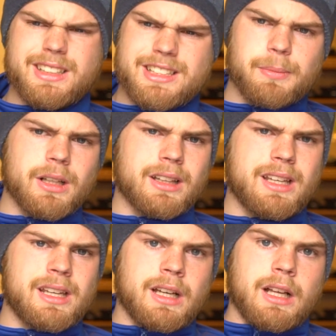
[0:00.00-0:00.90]

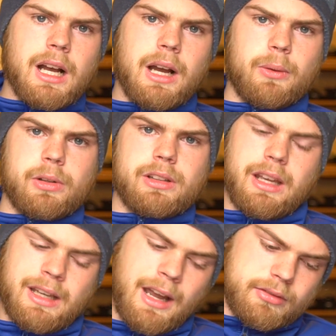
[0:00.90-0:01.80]
Typically I would
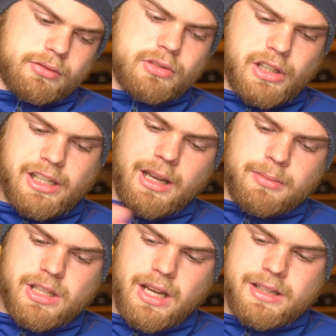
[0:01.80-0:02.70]
have free
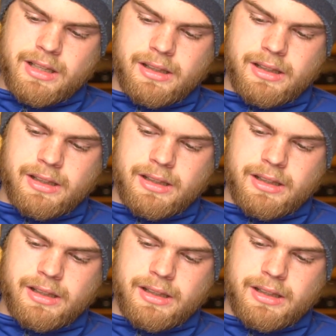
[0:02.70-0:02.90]
campsites,